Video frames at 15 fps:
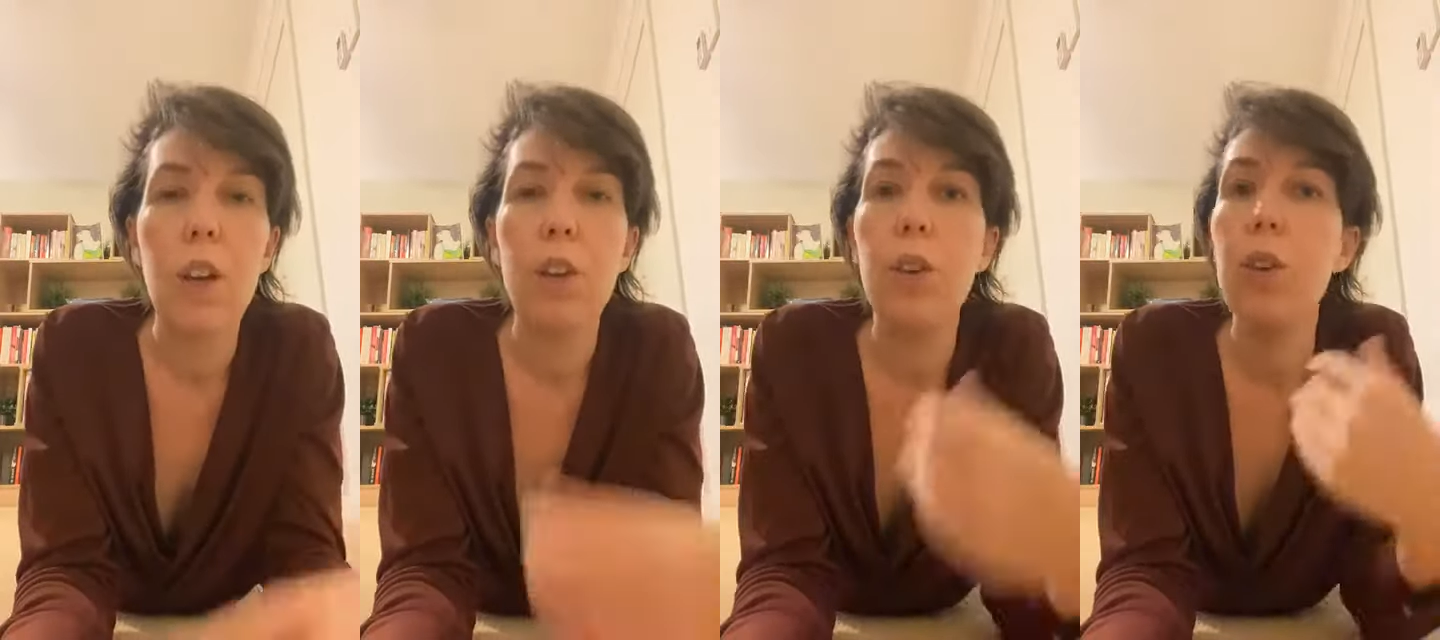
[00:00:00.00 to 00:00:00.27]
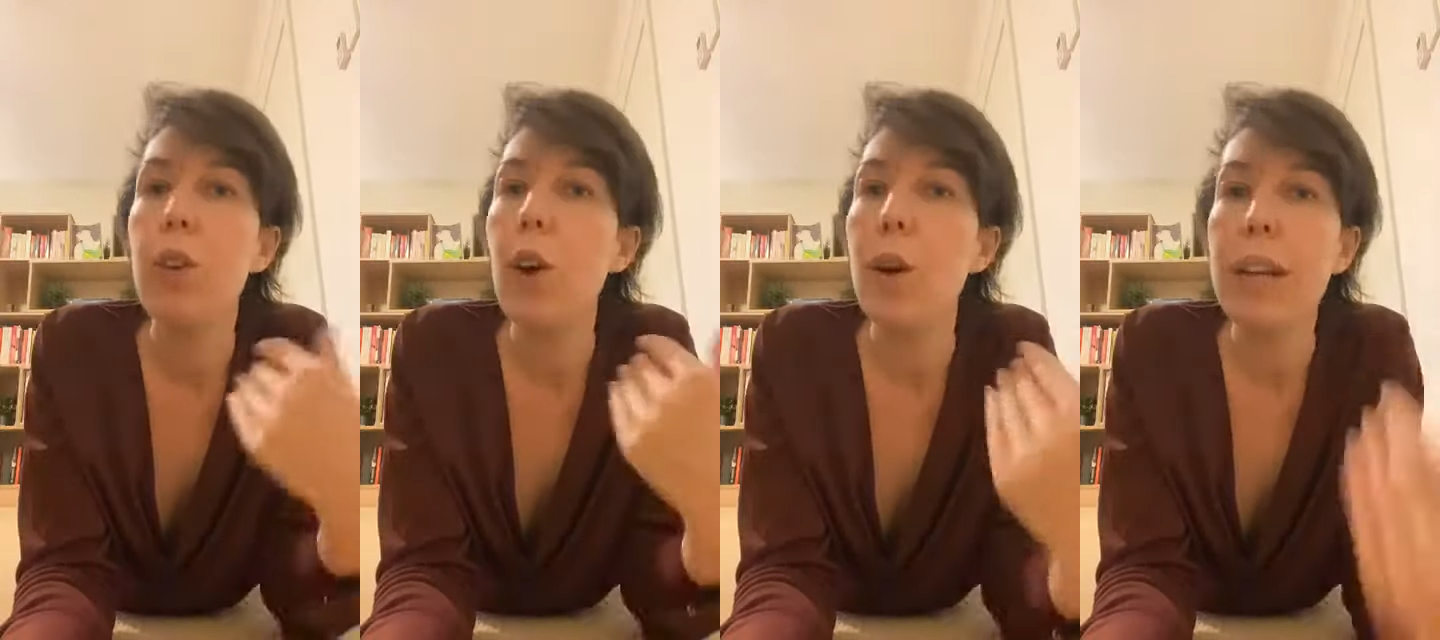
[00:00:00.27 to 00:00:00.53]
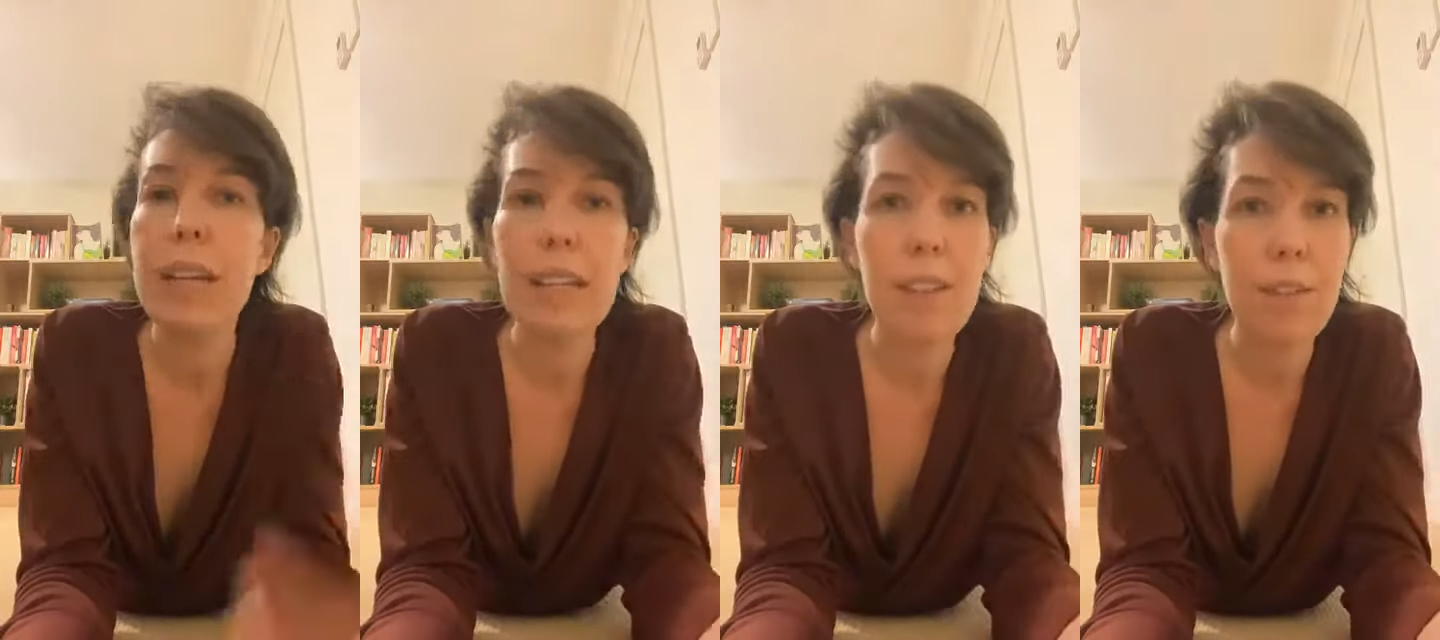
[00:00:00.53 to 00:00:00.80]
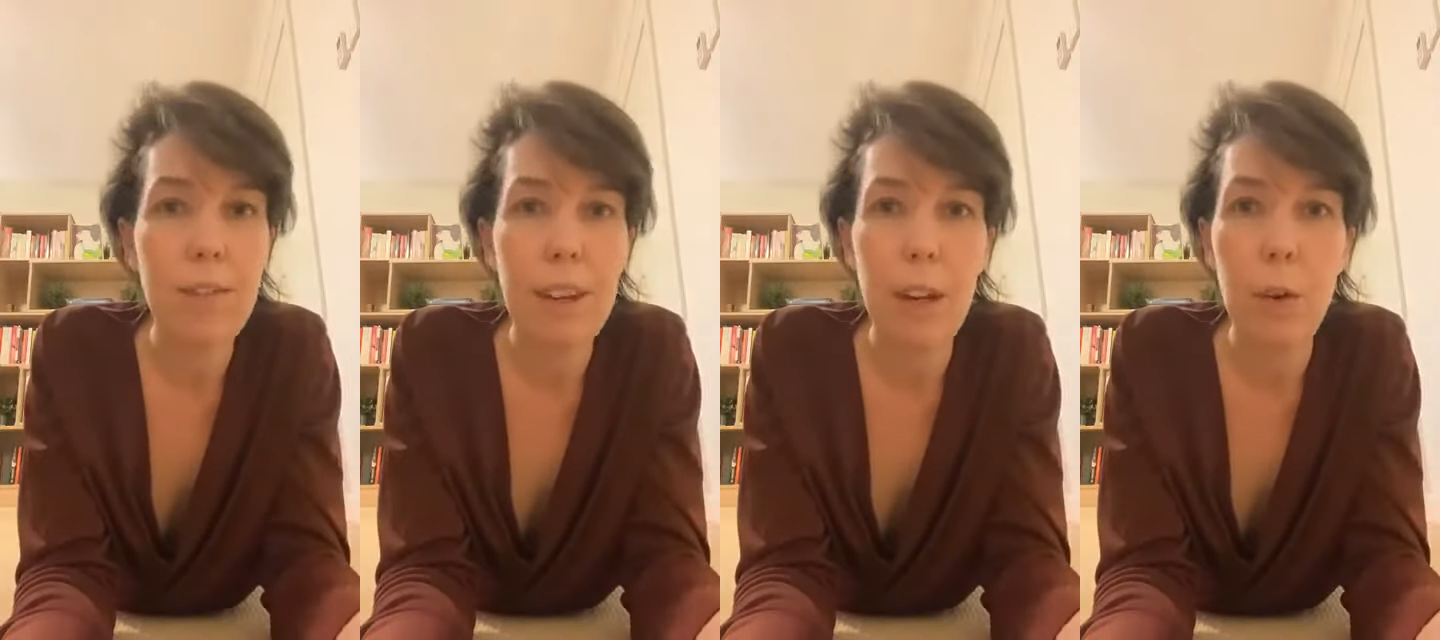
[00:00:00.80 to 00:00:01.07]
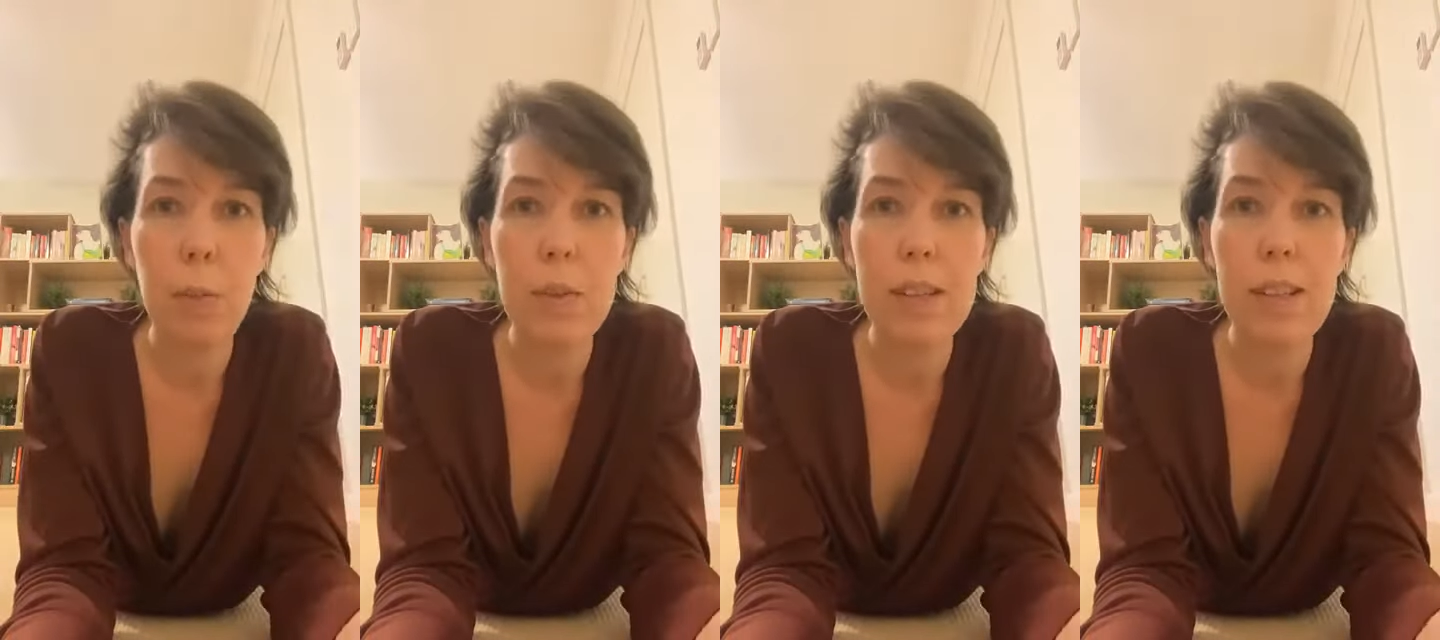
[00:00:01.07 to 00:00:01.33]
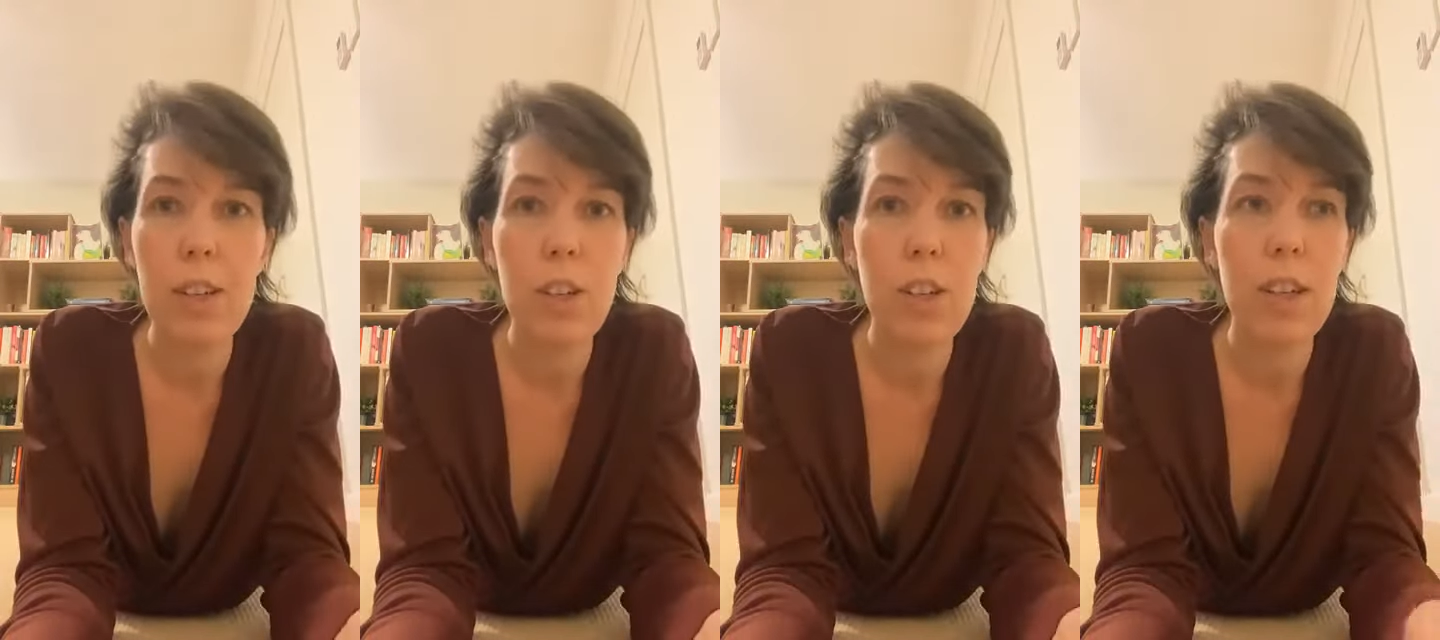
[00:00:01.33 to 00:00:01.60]
You going into fetal
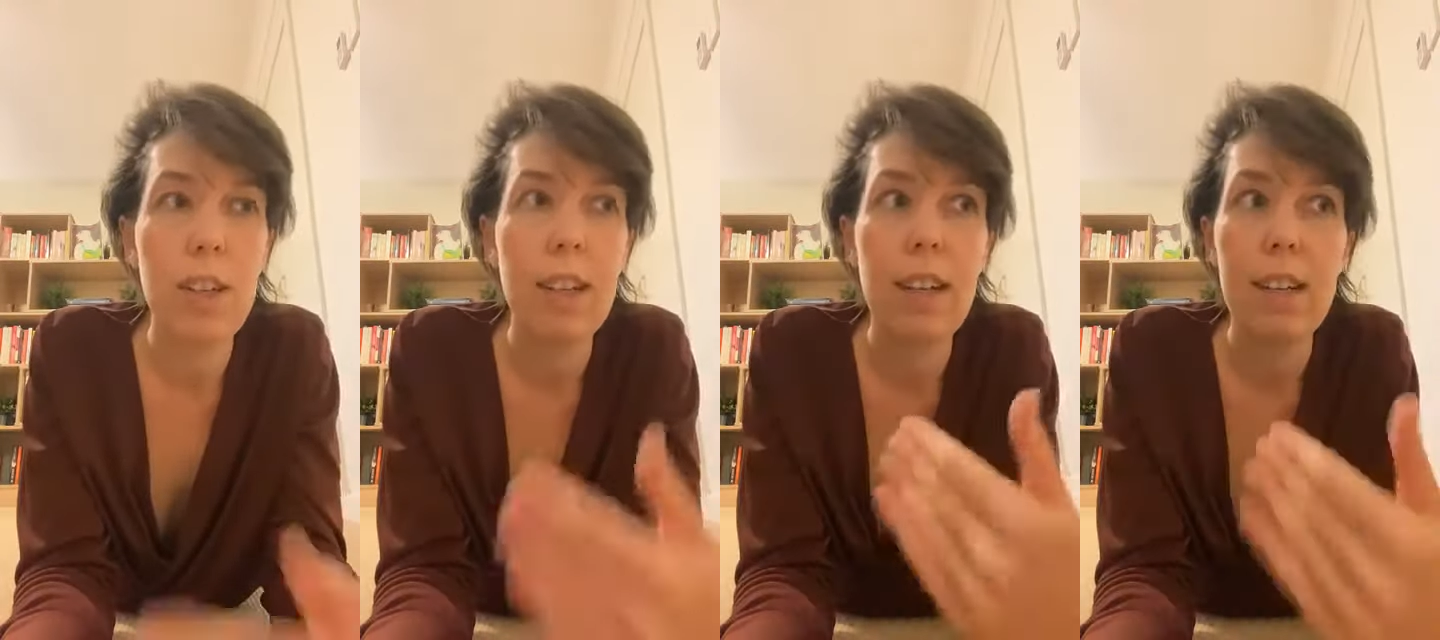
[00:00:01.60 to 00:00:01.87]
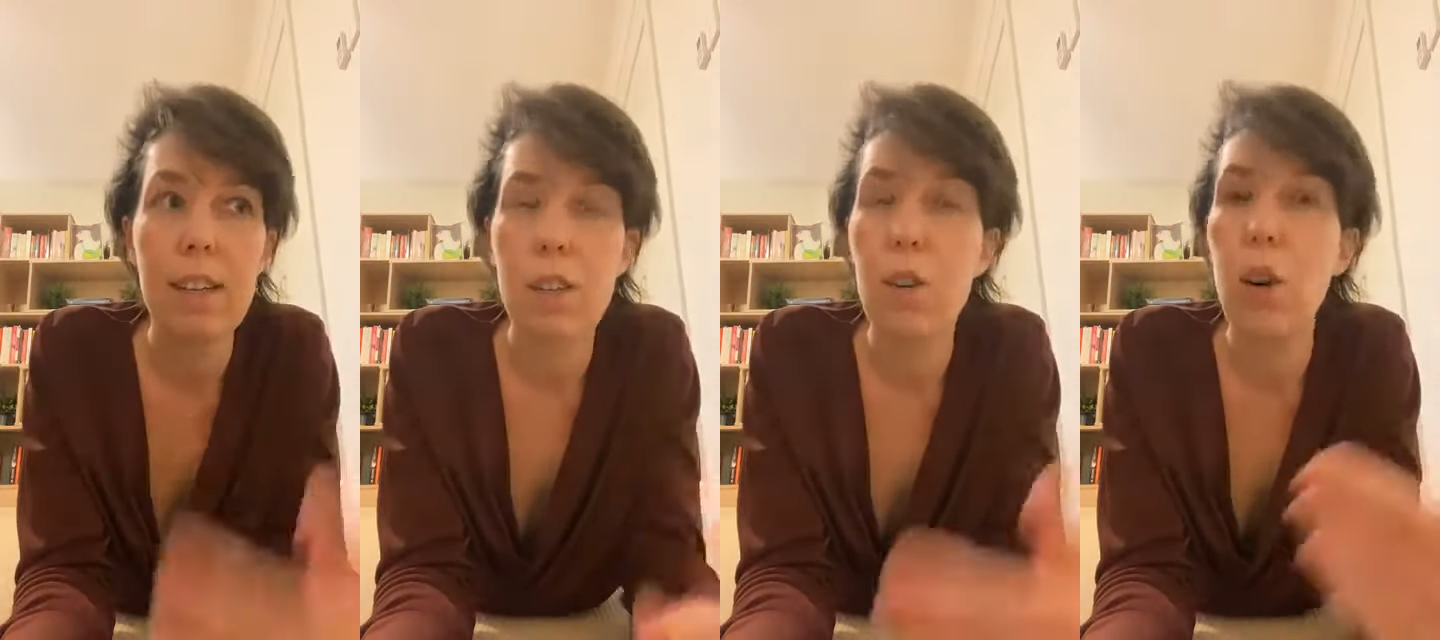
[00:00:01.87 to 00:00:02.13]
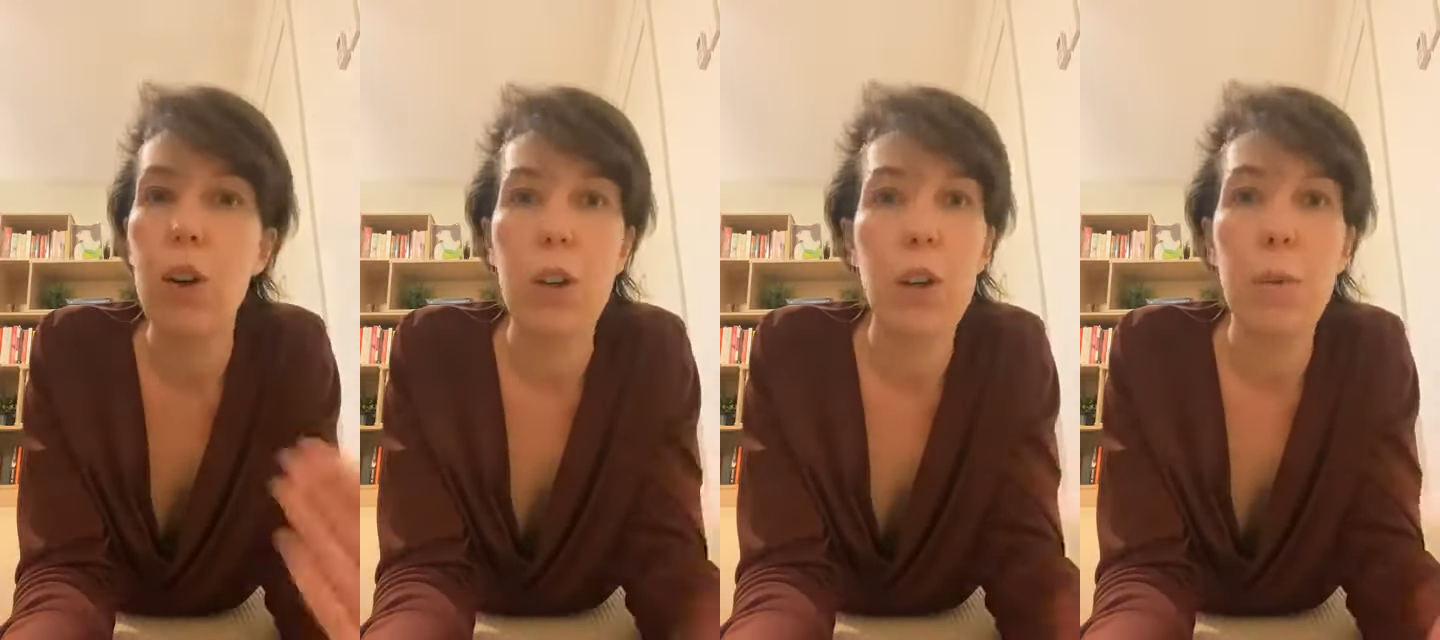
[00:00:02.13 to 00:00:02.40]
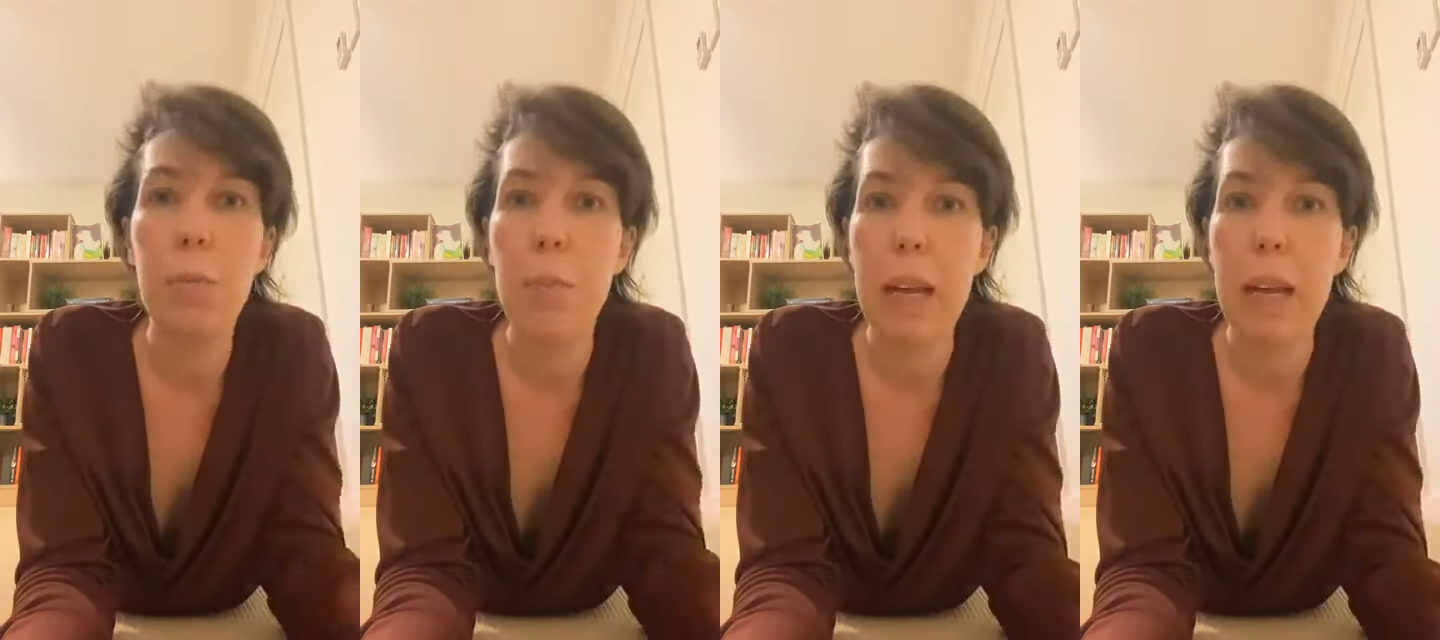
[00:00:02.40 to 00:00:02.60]
position is not you